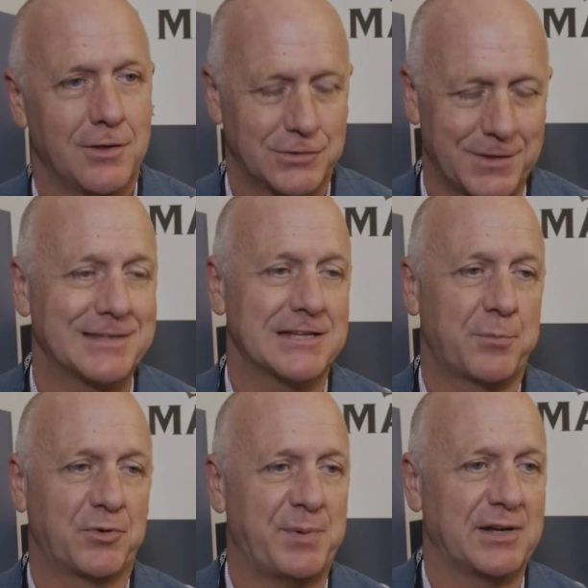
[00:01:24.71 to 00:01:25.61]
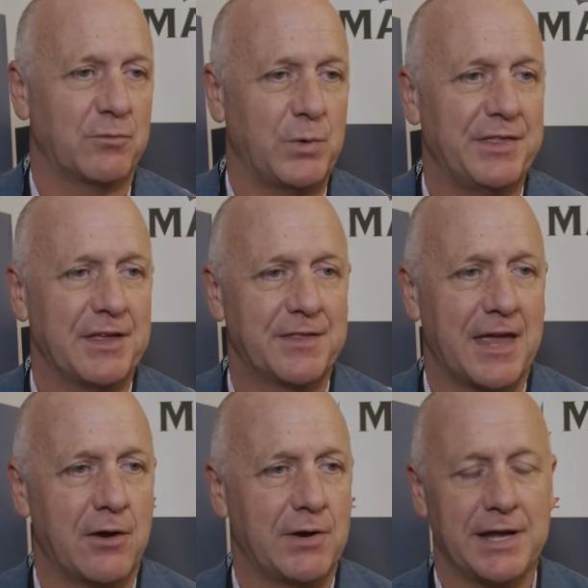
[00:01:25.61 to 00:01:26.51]
So that's our perspective. We think the
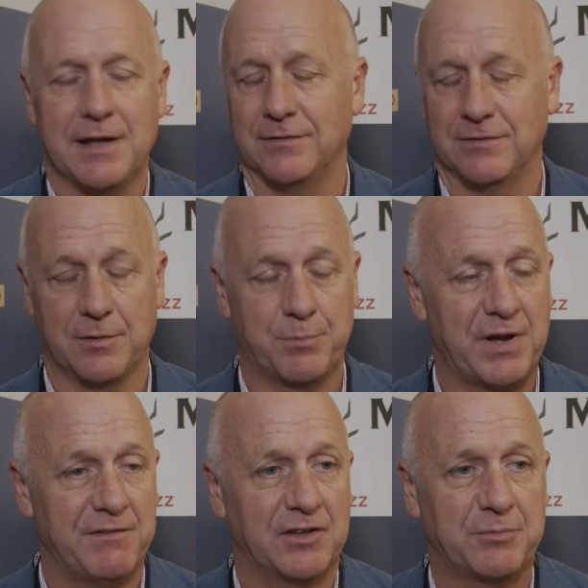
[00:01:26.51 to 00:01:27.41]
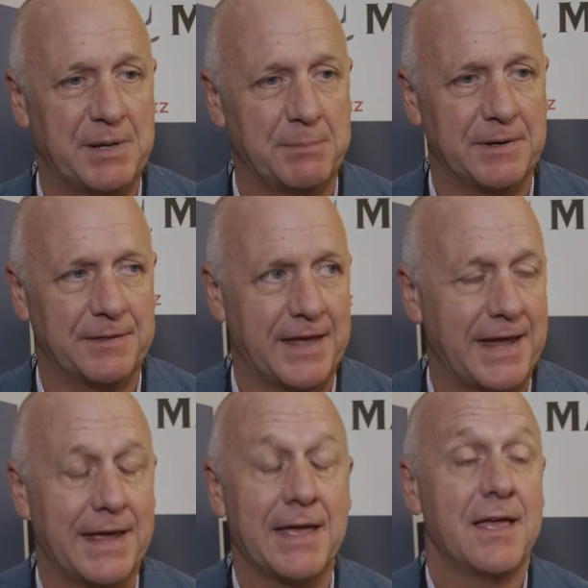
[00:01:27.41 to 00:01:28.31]
area is. The previous people
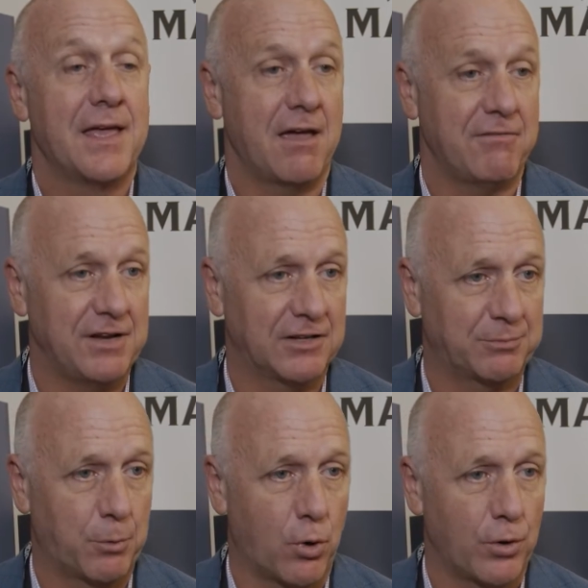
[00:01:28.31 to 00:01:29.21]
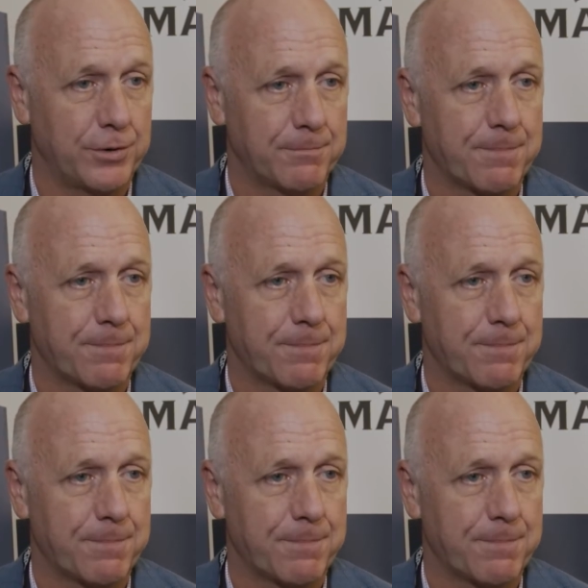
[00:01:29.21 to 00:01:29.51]
there haven't explored.